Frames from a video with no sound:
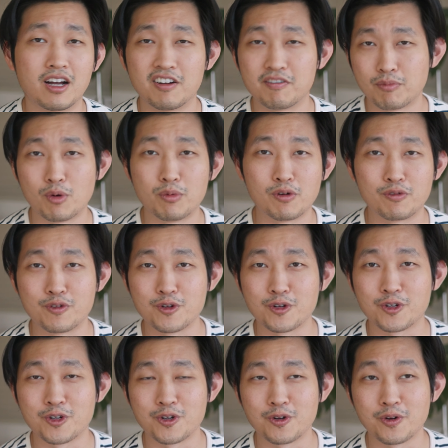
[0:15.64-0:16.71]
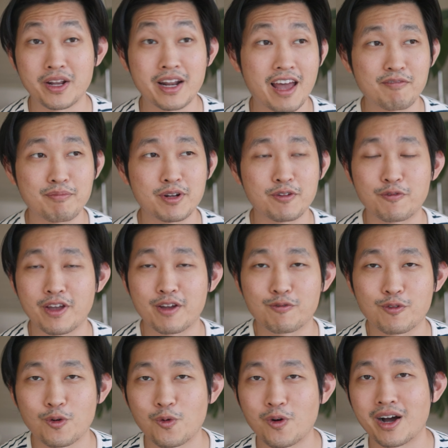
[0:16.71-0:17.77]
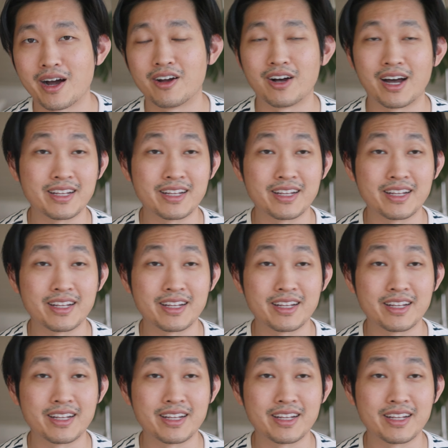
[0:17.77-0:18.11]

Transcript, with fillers: of Momofuku and have been a fan for a while.